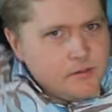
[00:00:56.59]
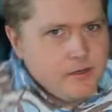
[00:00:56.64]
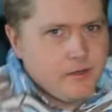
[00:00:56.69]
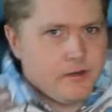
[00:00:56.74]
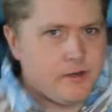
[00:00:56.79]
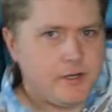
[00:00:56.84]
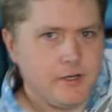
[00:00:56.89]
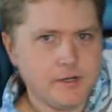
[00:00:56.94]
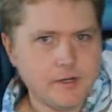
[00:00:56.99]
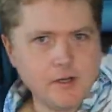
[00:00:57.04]

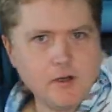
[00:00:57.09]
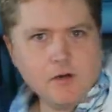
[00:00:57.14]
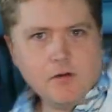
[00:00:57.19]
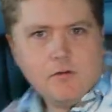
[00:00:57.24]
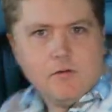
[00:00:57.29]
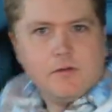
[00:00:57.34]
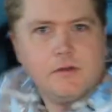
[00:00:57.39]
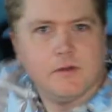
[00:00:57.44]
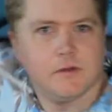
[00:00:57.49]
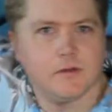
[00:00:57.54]
There you
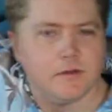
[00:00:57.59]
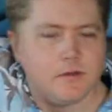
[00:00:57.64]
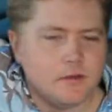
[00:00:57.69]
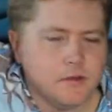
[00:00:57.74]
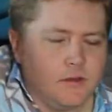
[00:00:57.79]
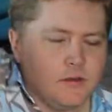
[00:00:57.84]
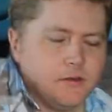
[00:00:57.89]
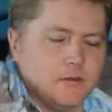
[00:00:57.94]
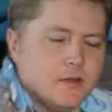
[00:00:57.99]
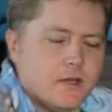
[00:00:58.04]
go.
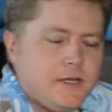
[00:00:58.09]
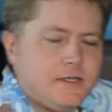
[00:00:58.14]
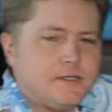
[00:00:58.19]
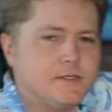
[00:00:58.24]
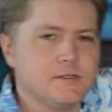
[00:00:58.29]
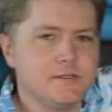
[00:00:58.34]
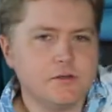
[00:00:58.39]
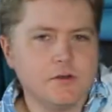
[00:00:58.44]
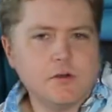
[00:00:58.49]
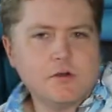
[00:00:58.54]
Nice
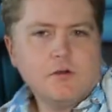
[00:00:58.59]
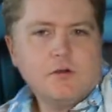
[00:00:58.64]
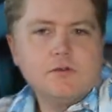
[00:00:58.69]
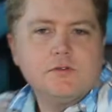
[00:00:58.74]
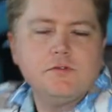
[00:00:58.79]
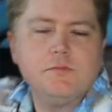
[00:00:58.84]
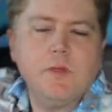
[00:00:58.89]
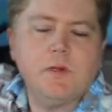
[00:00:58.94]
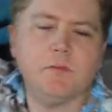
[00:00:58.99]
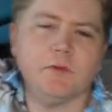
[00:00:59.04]

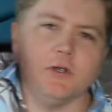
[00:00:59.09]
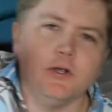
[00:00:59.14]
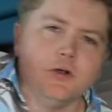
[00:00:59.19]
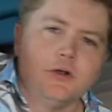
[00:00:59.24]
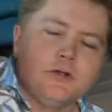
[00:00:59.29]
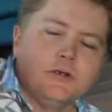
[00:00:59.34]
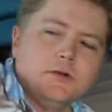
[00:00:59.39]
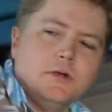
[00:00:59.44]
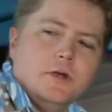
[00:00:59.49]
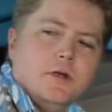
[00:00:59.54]
circles. Remember,
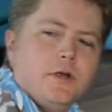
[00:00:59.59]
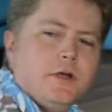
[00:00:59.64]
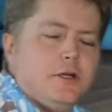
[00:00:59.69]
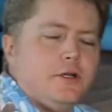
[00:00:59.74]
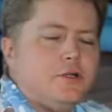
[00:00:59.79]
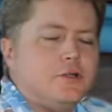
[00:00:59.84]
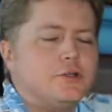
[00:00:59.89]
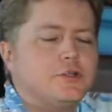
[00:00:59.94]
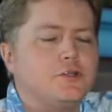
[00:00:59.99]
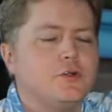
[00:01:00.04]
your
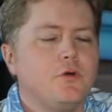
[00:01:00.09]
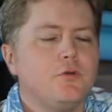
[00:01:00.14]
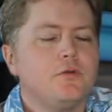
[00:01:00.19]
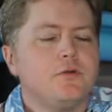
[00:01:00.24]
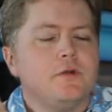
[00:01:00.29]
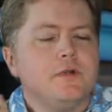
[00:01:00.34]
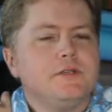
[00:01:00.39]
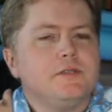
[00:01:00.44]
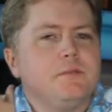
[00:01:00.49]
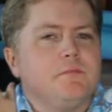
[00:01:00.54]

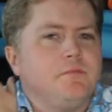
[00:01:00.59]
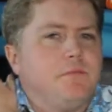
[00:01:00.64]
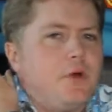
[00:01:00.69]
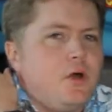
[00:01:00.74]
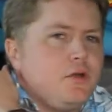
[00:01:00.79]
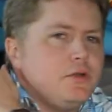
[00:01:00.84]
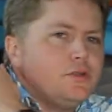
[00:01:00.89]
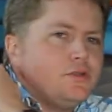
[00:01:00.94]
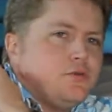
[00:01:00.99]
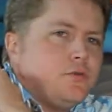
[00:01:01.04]
shoulder is a
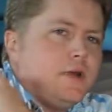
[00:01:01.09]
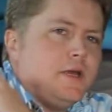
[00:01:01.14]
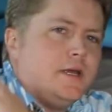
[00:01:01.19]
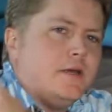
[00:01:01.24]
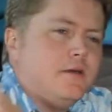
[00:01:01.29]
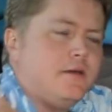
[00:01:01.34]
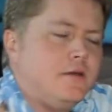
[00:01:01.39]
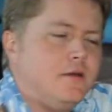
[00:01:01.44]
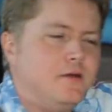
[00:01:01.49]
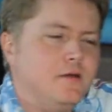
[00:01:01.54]
ball
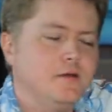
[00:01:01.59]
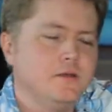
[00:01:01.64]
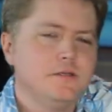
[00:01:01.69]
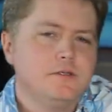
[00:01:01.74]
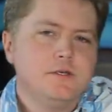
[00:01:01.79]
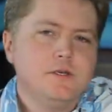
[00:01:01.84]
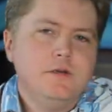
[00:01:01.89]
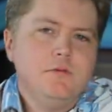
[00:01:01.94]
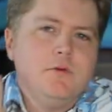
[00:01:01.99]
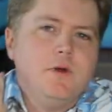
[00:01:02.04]
joint,
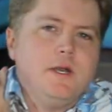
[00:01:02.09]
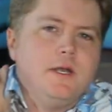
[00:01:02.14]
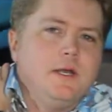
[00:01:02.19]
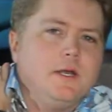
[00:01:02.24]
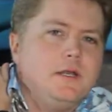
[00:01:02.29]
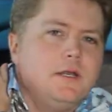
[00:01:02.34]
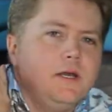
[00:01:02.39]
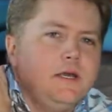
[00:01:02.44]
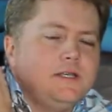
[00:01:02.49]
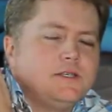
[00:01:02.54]
so you want to
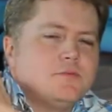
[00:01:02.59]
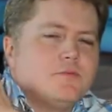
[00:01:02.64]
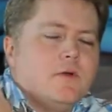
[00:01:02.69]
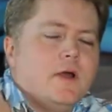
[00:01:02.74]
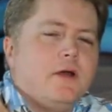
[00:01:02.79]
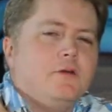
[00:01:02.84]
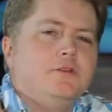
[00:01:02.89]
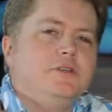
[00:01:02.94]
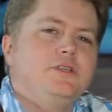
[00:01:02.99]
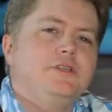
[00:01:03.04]
get nice
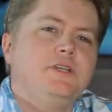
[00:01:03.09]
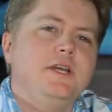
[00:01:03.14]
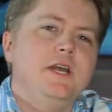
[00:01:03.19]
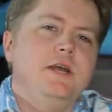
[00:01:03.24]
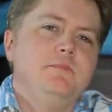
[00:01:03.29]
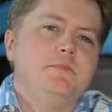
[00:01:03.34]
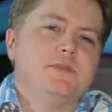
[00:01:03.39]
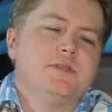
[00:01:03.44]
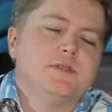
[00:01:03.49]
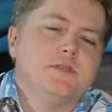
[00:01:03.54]
round
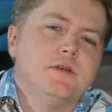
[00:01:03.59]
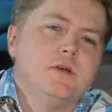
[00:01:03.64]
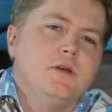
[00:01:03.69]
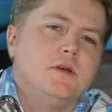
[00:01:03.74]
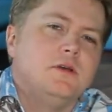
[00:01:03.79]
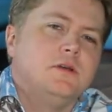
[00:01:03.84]
shapes.